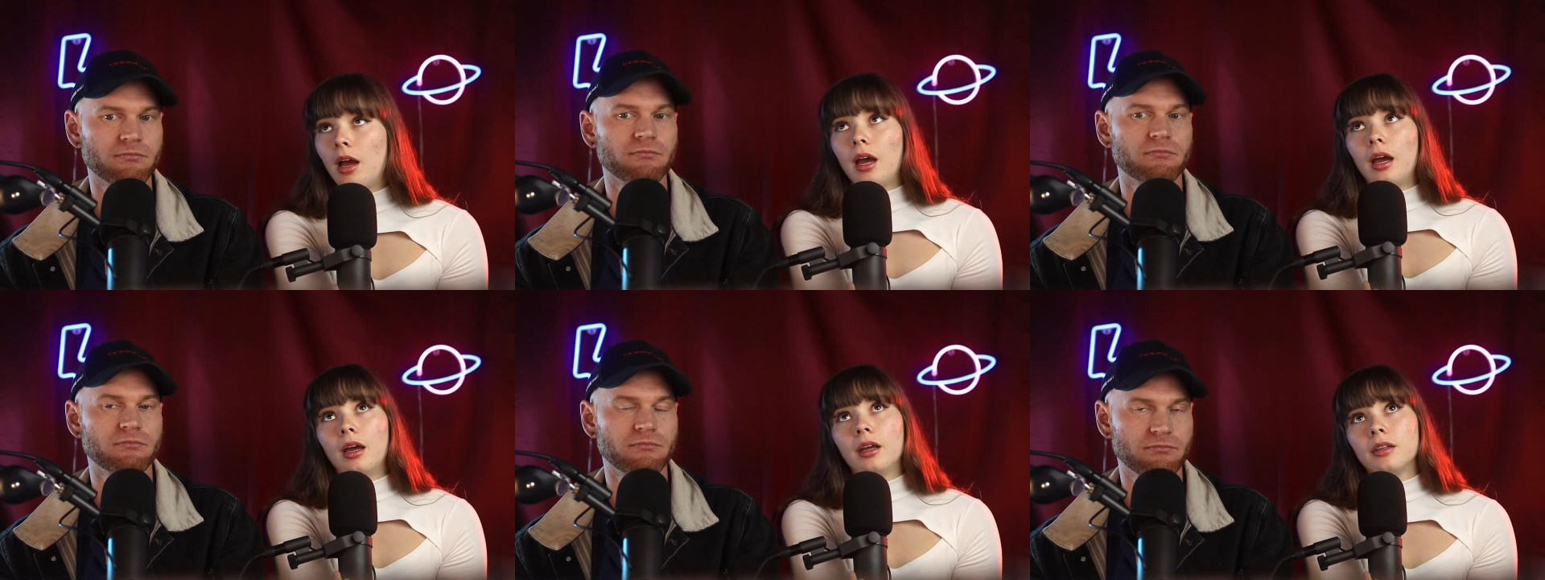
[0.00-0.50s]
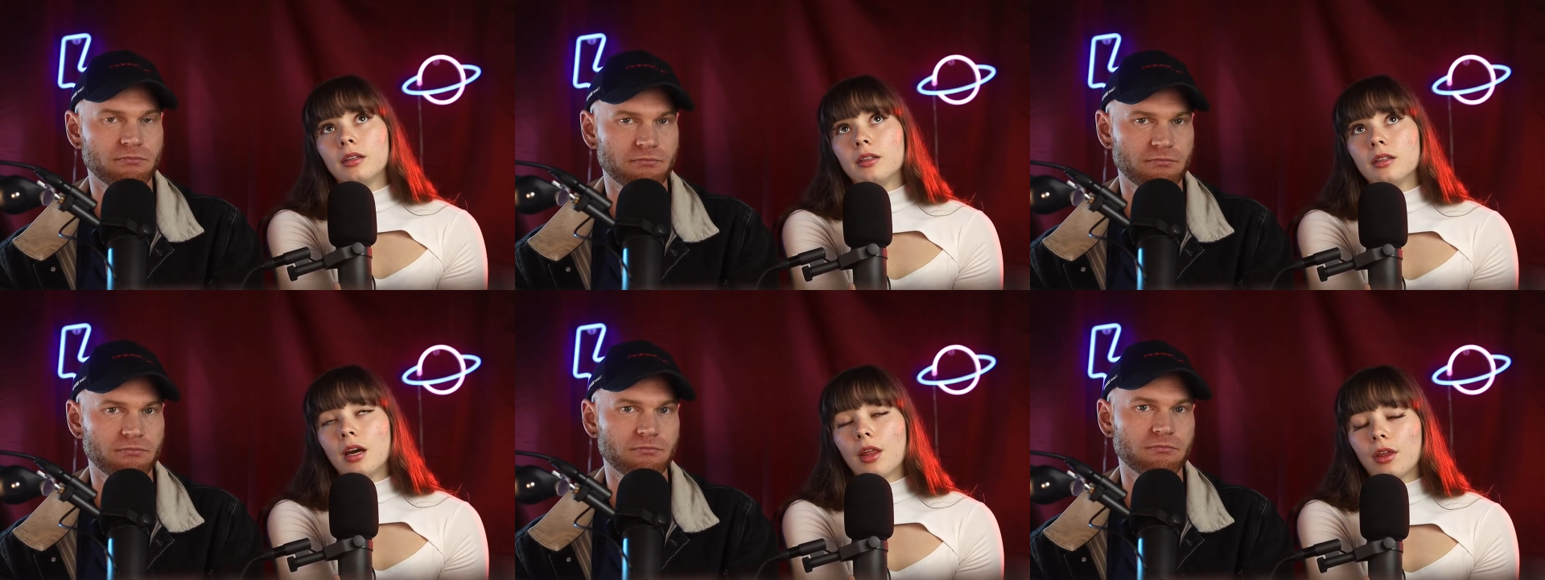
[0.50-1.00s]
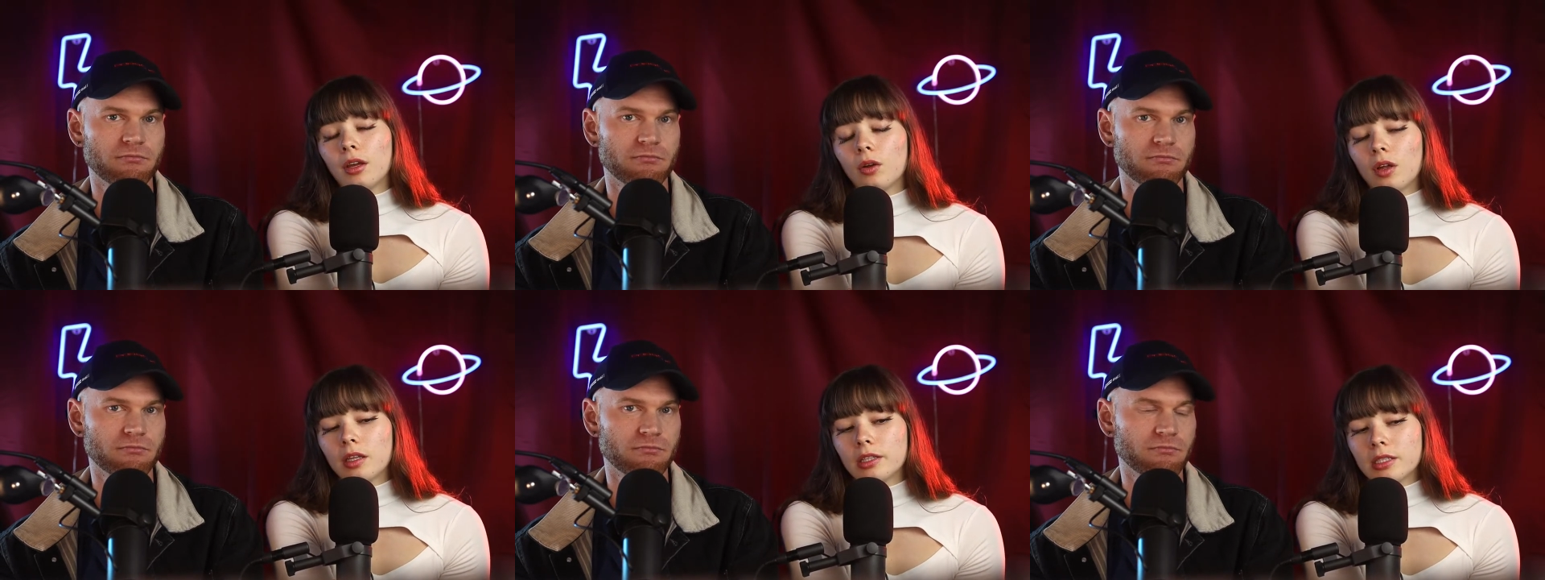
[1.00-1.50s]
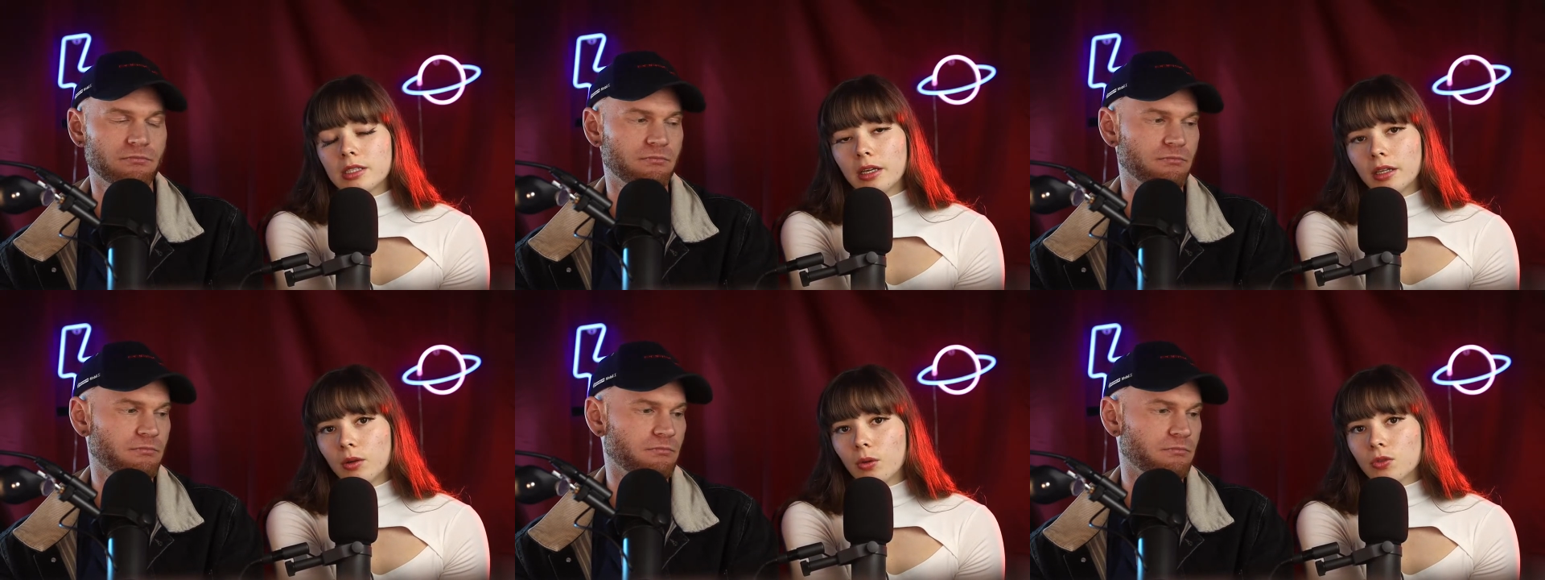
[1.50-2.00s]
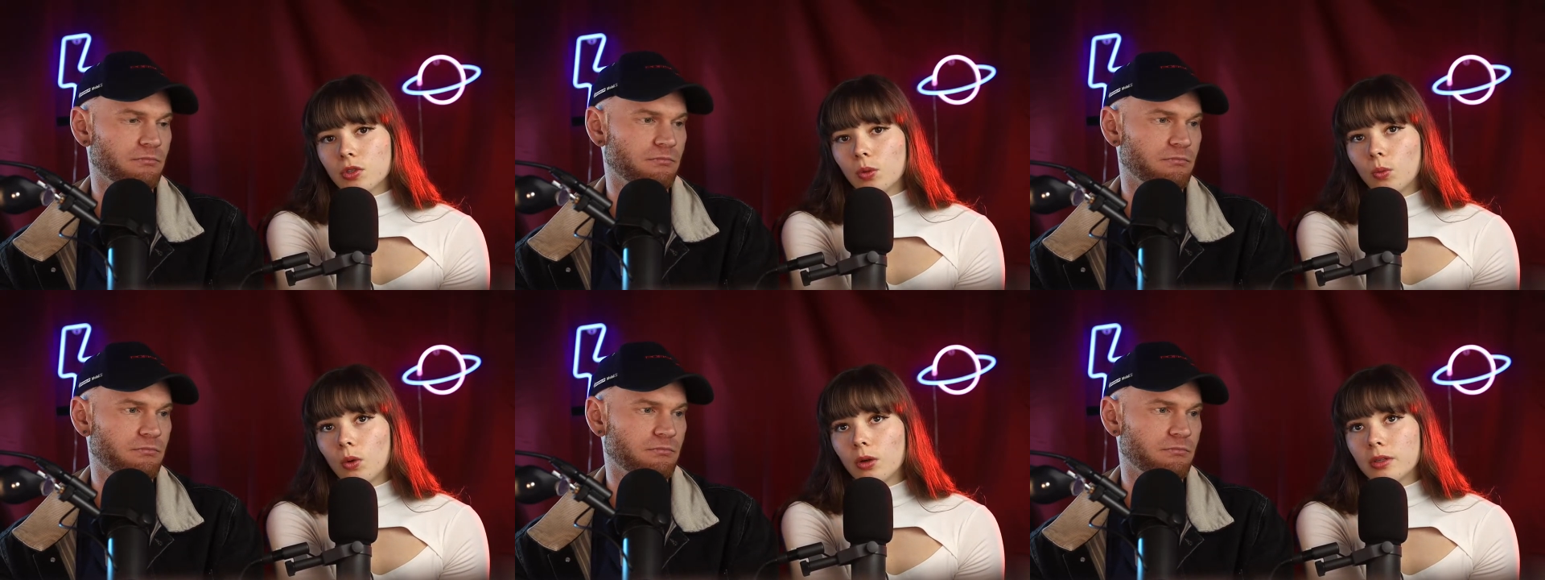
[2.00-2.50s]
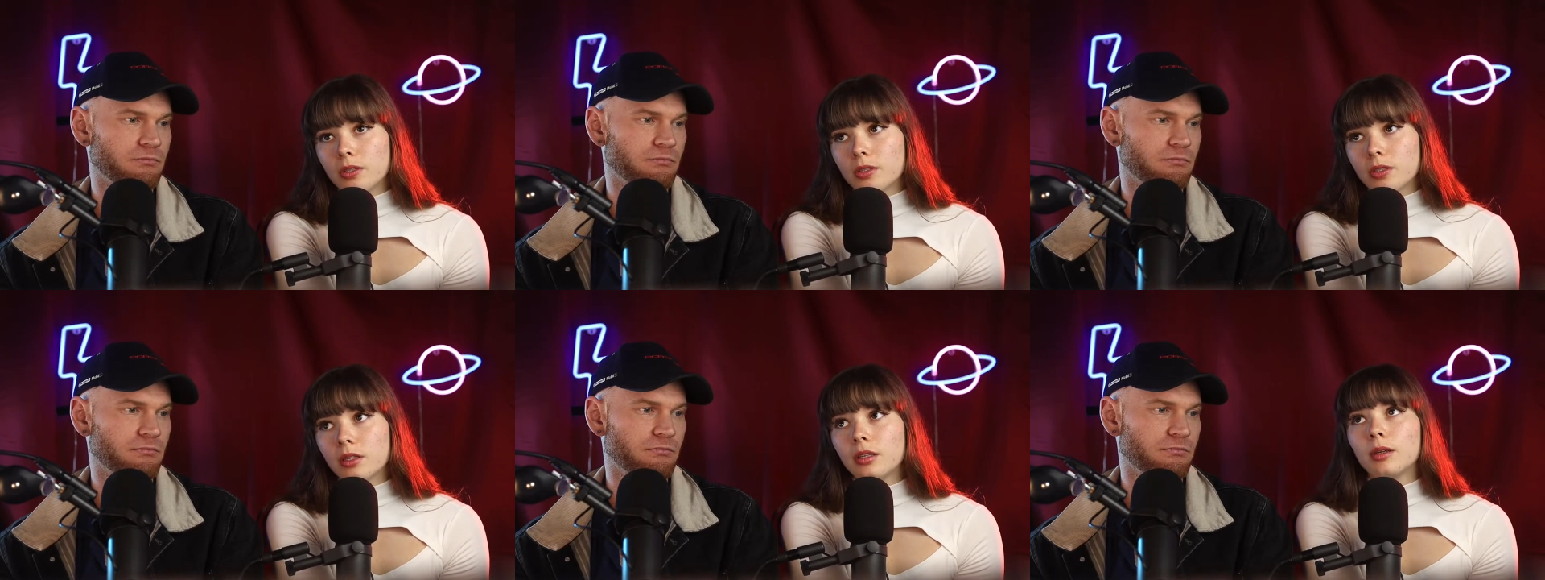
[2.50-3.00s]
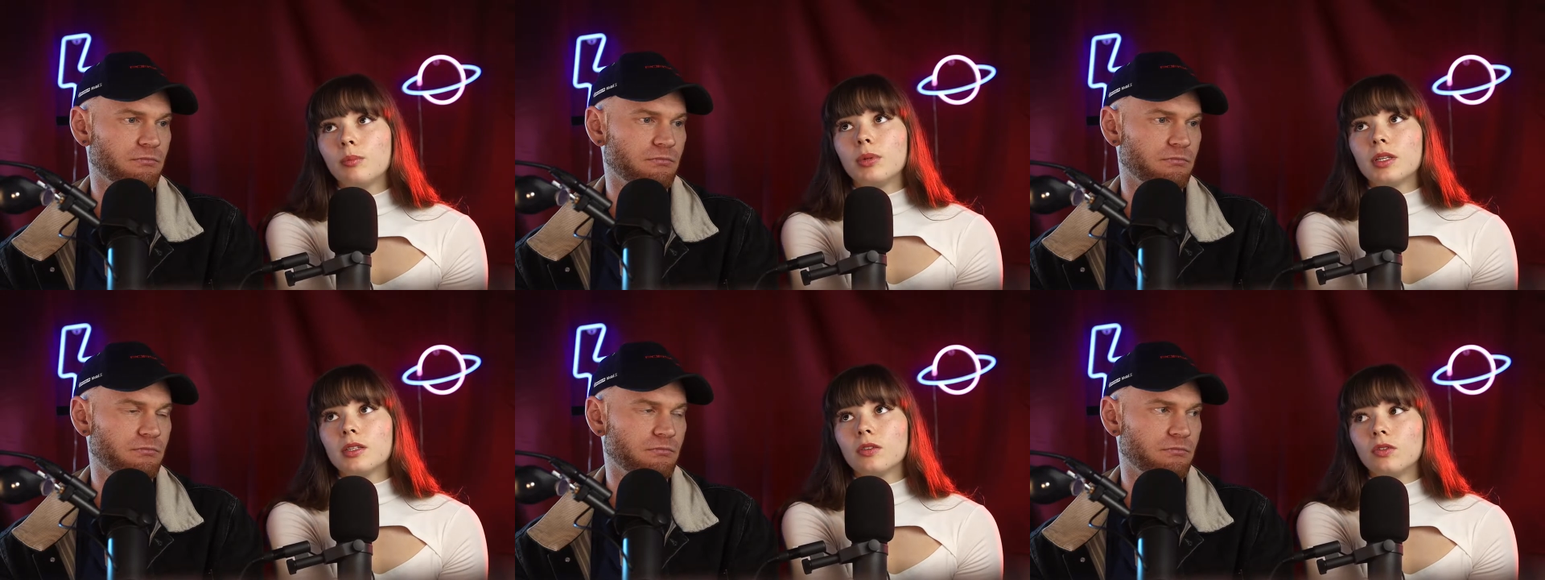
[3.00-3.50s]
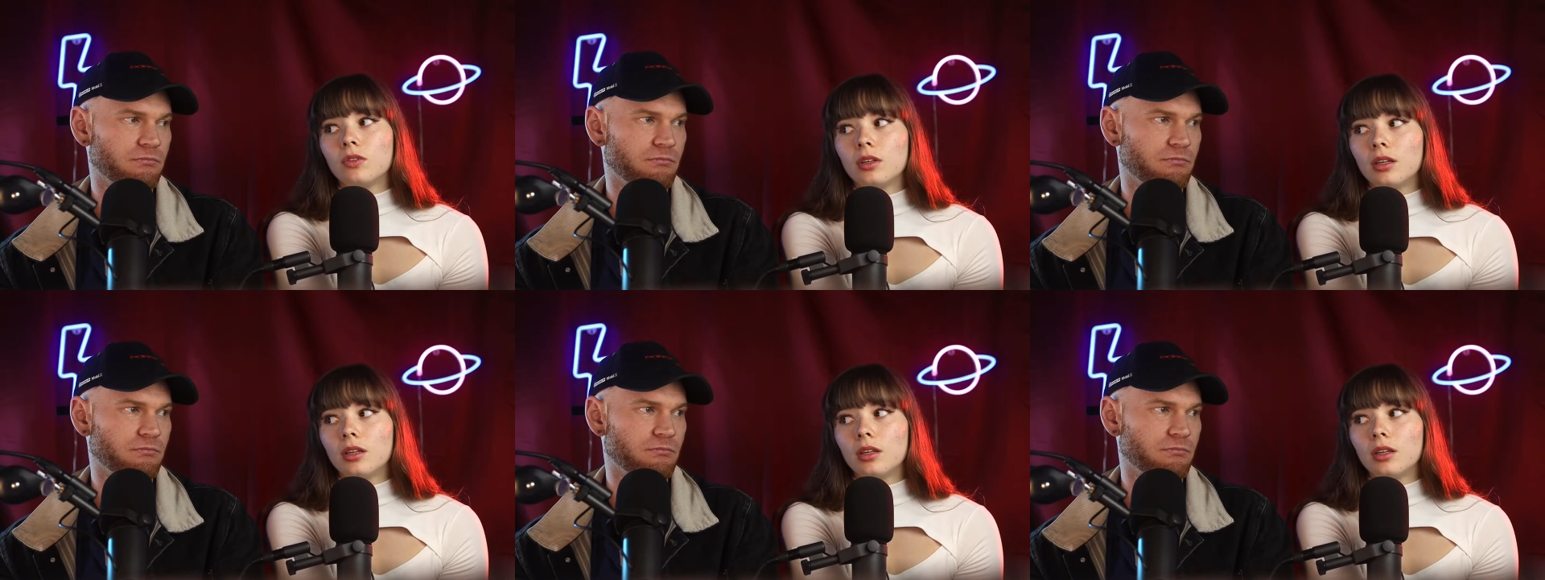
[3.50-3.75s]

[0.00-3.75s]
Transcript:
Speaker 1: And I think at the start, there also was bits of